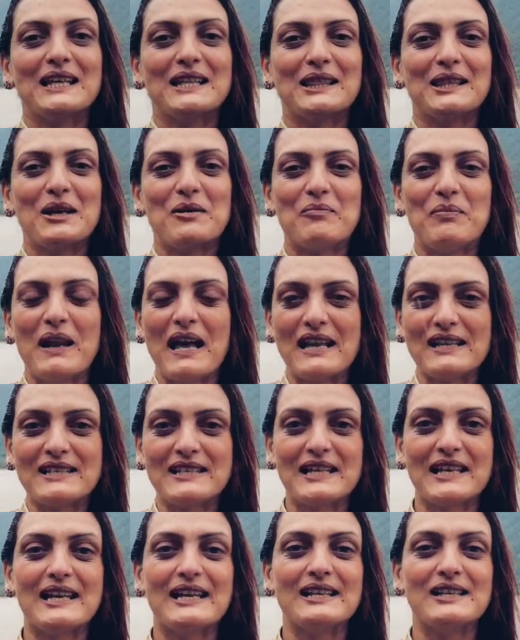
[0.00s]
The
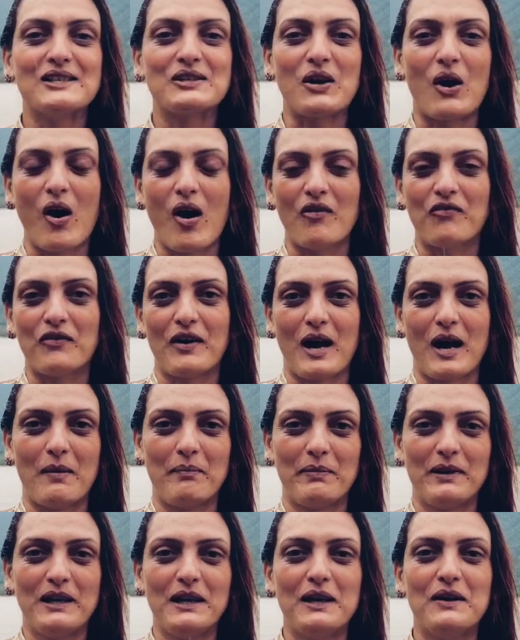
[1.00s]
blessings of our
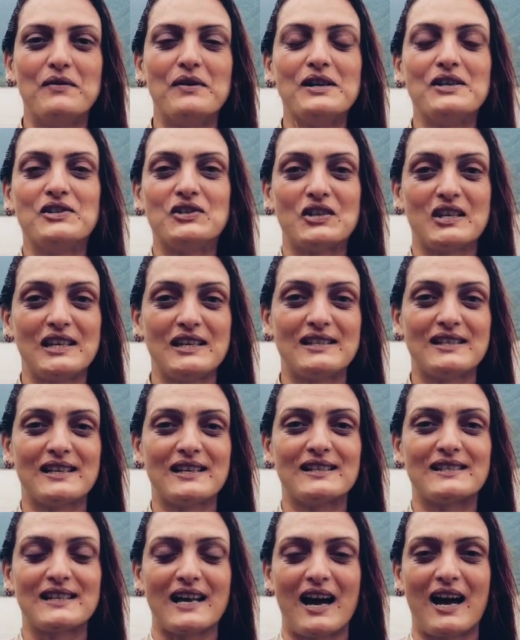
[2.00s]
beloved
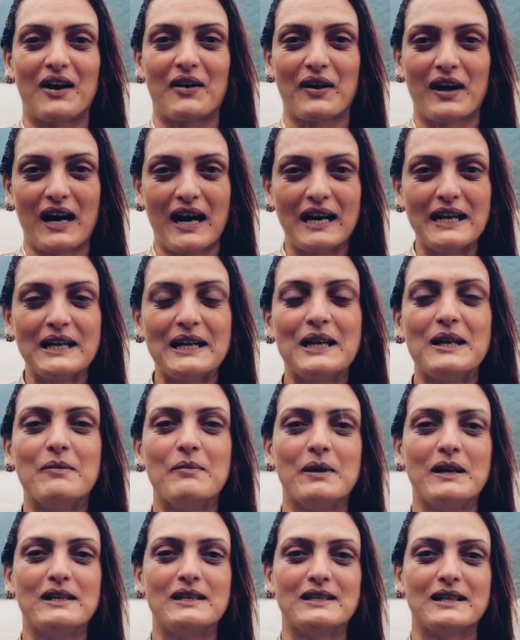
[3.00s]
Jesus are
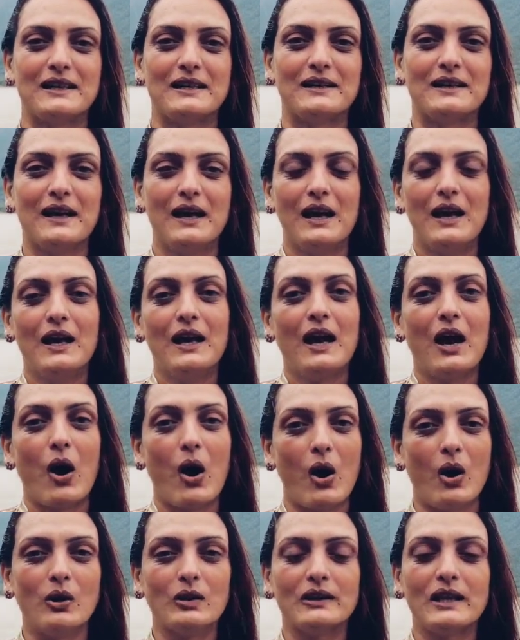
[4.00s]
unlimited.
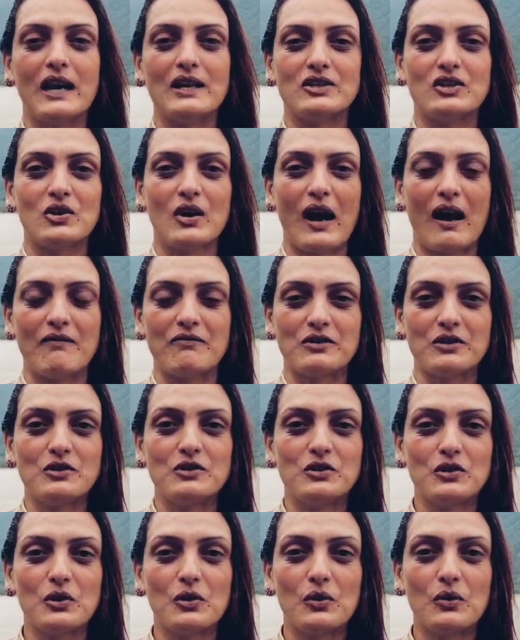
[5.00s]
All that you have to
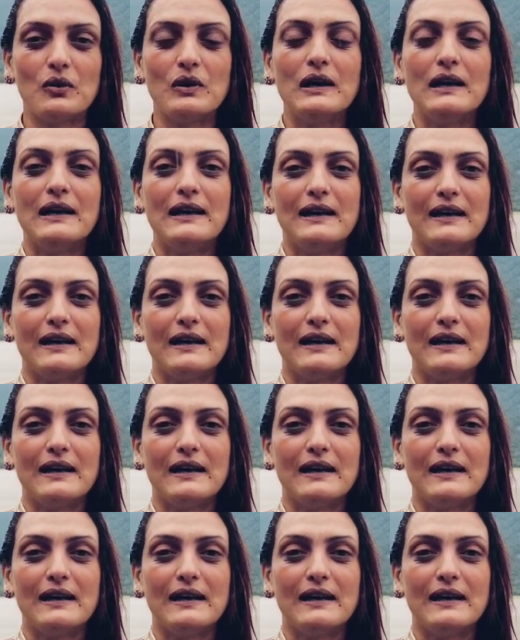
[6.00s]
do